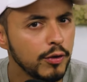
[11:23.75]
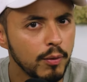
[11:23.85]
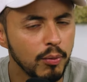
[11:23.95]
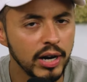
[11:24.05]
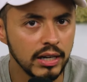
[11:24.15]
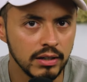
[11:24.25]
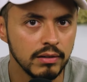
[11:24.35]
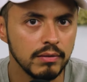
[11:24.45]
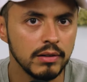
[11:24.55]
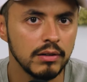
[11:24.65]
for the brain,
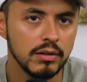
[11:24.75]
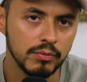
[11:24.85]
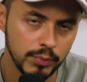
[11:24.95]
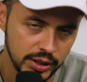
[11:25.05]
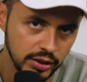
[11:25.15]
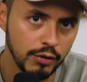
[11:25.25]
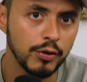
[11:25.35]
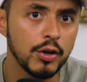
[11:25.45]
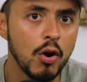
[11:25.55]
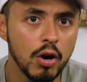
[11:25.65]
particularly
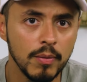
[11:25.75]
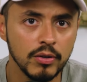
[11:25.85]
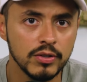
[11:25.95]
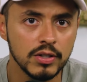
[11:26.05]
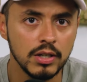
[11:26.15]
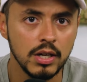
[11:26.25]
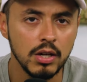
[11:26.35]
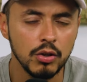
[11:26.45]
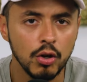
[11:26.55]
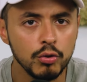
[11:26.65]
for your hormones.
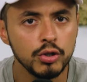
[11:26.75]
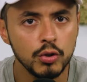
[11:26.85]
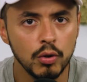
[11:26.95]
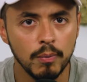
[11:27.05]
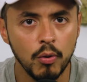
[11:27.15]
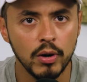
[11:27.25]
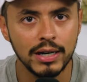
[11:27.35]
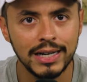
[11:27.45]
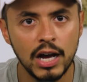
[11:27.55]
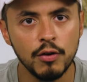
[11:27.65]
Those two are
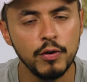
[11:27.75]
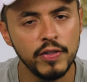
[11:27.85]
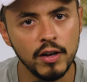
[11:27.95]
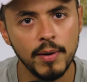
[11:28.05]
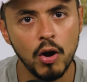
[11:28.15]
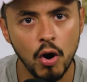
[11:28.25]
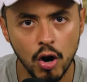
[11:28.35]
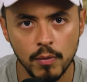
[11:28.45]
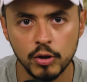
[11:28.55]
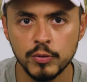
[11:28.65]
important. Now, if we think about
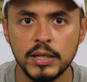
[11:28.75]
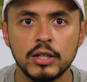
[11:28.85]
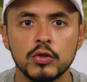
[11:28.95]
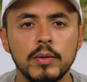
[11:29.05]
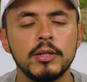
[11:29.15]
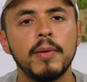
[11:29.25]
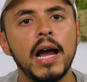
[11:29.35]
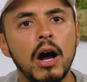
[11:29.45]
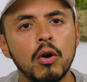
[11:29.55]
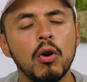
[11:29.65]
hormones being disrupted by
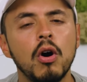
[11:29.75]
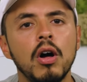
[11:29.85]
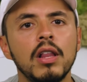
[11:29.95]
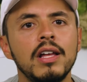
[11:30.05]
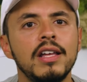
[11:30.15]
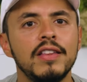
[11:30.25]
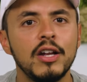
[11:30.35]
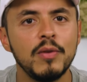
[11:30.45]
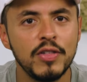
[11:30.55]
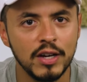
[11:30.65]
alcohol,
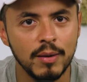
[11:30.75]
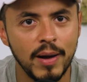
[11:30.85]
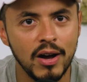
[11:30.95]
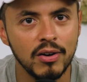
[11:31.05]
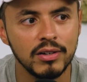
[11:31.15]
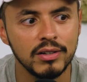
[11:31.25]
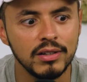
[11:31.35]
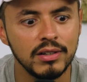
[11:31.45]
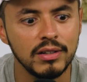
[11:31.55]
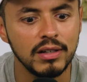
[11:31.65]
then we think about
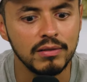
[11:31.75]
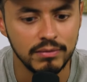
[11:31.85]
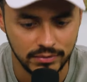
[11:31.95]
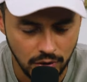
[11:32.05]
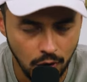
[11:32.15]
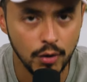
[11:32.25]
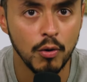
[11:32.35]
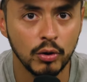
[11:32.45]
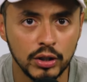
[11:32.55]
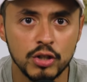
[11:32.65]

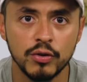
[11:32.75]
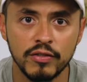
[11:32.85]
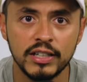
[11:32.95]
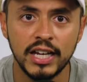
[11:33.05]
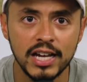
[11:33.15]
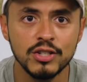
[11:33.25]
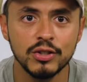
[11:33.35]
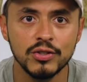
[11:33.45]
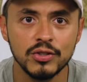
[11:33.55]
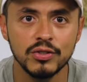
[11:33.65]
hormonally driven
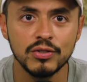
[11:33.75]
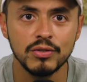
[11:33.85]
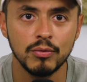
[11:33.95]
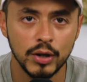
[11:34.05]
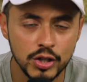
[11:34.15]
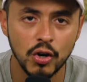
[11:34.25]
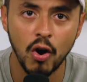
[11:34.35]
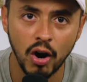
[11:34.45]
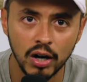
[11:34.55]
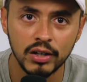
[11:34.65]
cancers, which
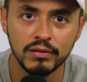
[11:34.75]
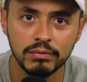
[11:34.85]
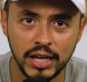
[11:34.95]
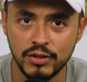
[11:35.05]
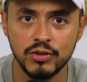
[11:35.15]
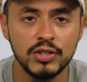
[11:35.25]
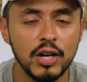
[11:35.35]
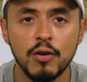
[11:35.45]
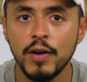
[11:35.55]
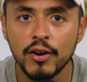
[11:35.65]
are cancers
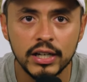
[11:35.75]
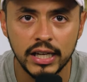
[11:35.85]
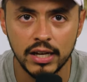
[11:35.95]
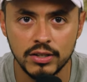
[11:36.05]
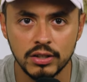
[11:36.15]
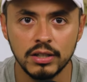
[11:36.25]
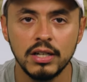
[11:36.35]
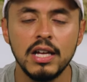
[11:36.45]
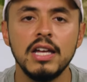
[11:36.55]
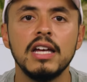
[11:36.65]
like ovarian cancer
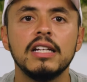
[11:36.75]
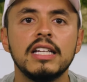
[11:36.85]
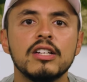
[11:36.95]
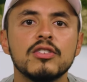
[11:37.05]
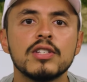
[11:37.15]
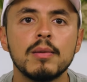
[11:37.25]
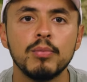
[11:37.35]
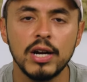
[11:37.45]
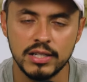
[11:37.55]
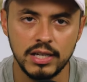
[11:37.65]
and cancers like
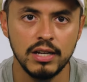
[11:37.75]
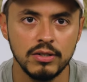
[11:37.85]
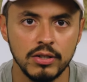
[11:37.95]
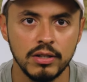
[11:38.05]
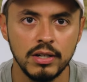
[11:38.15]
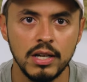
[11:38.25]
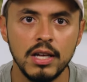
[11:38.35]
breast cancer.